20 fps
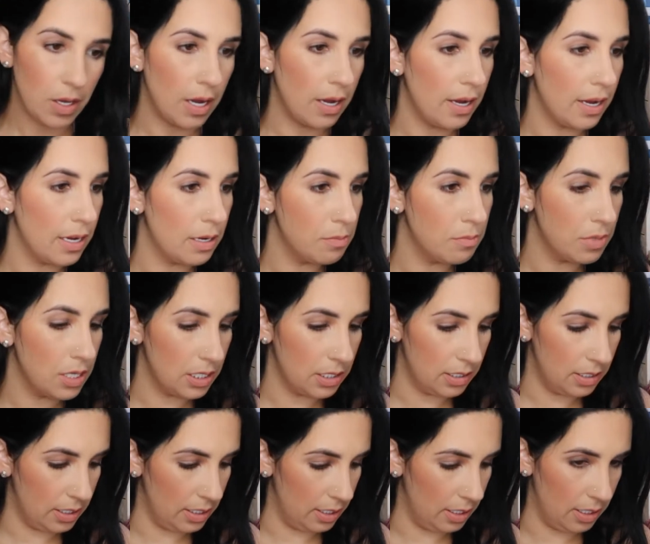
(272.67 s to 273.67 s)

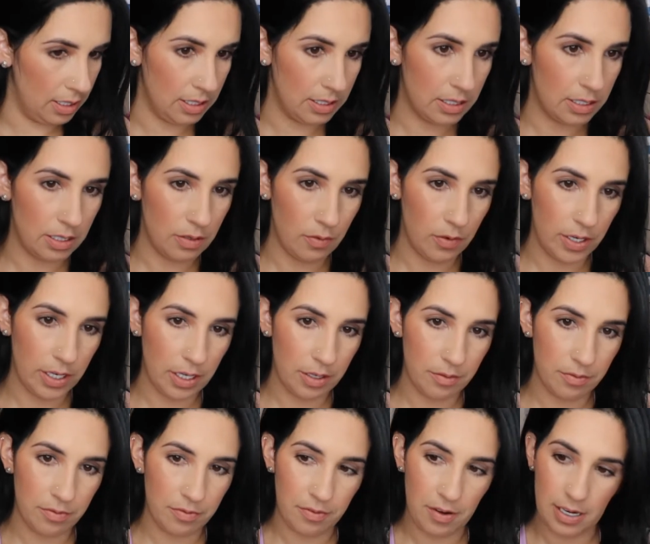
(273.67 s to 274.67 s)
MZ. Let's see if we
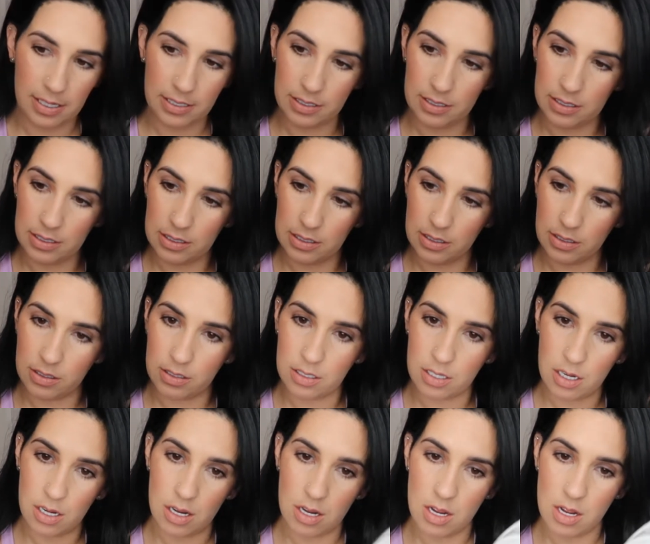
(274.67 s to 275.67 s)
can find it.
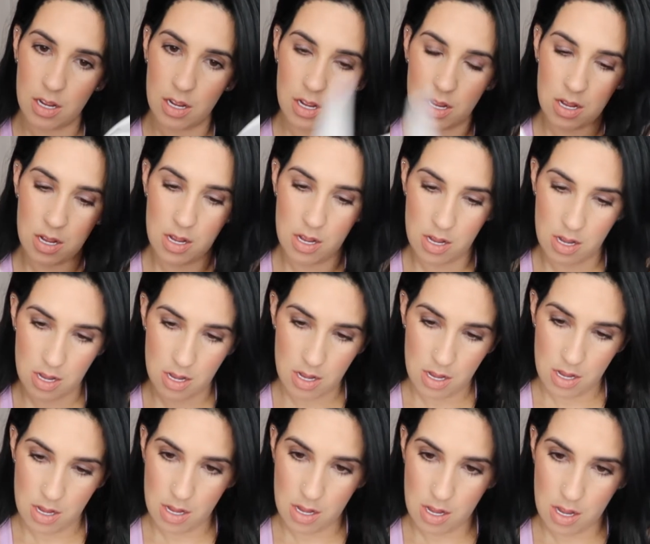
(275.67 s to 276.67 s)

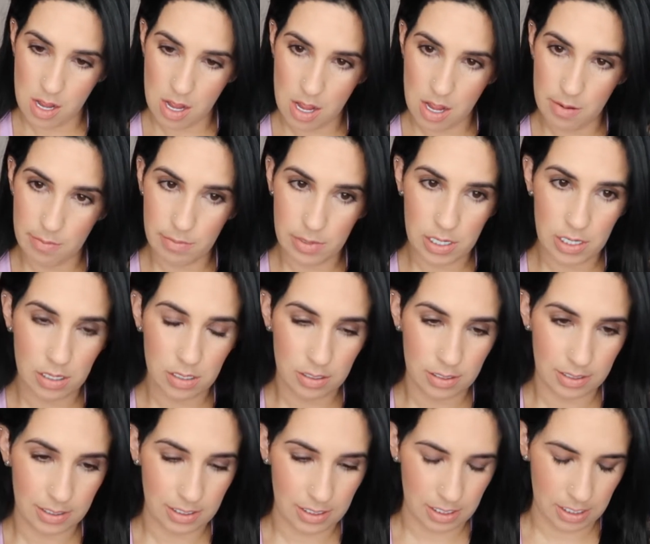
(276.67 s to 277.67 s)

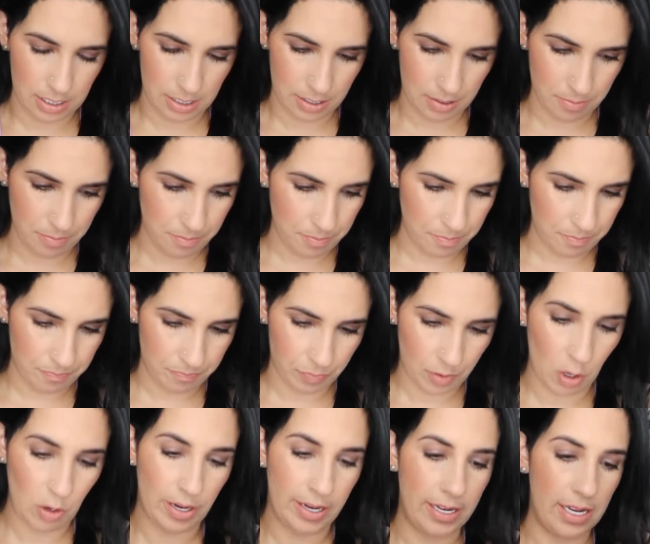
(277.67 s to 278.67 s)
MZ.
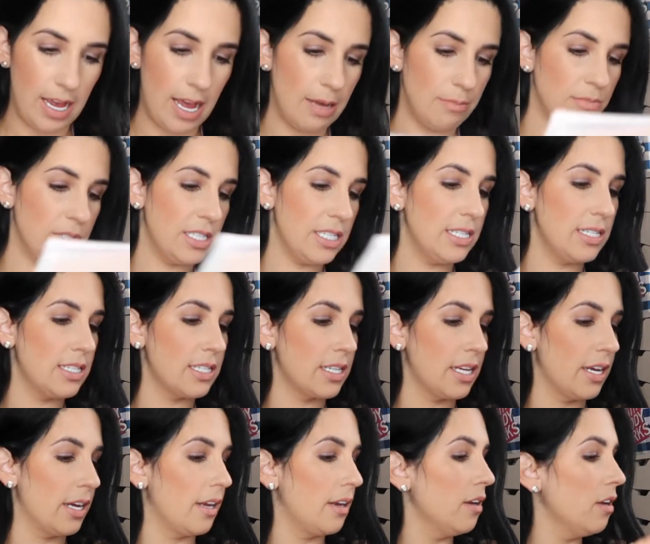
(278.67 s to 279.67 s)
Okay, MZ
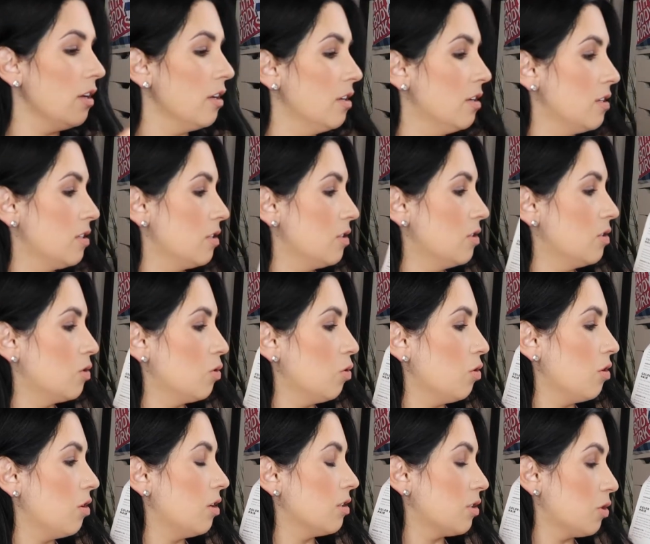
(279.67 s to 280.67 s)
Skin
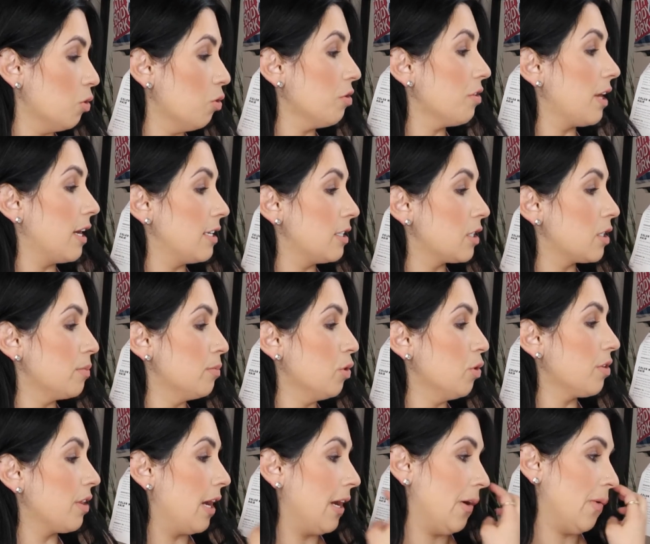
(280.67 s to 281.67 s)
Soothe and
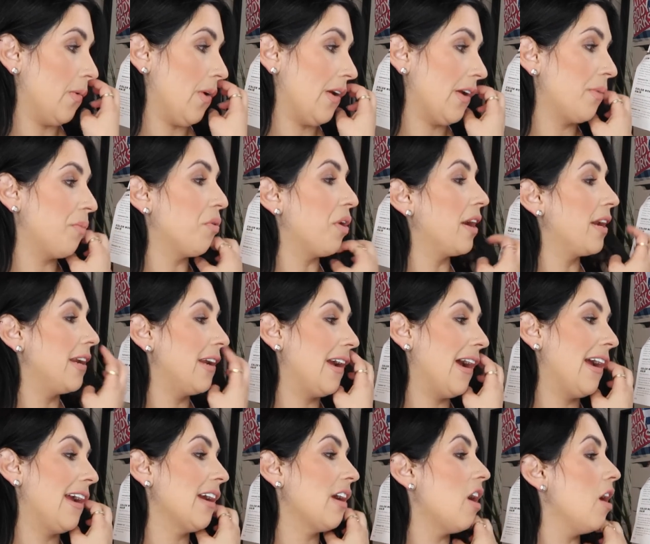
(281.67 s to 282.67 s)
Smooth Hyaluronic Brightening
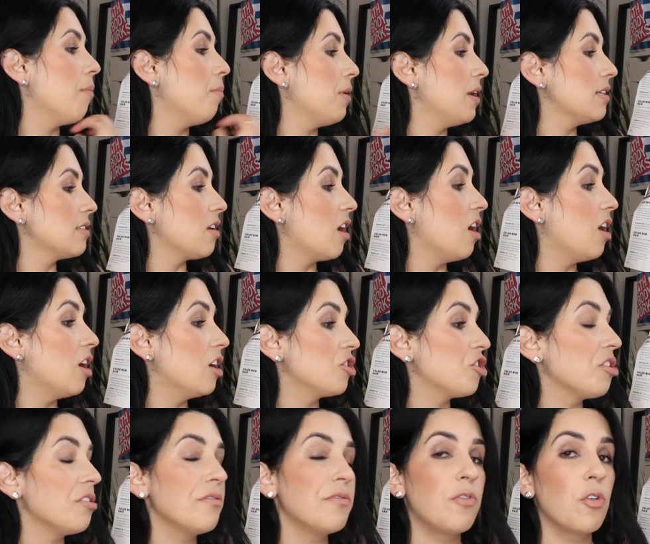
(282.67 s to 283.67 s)
Eye Complex.
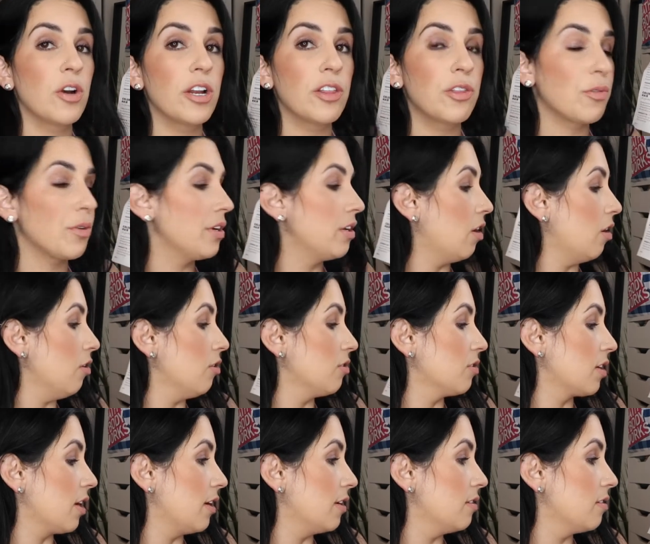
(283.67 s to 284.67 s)

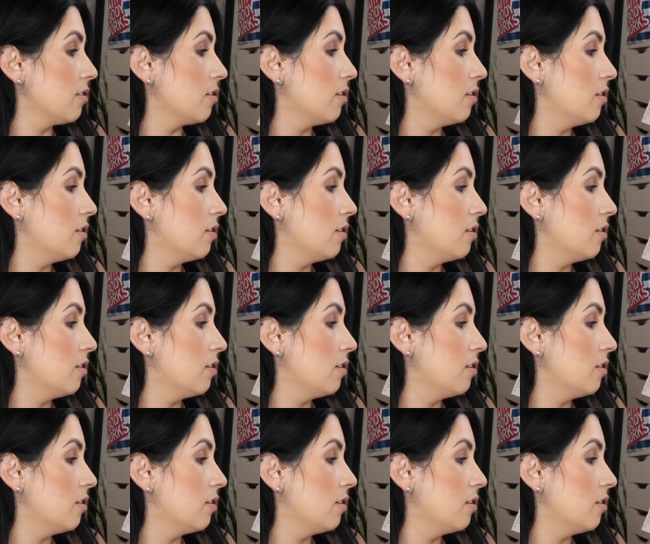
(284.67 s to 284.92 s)
$143, guys.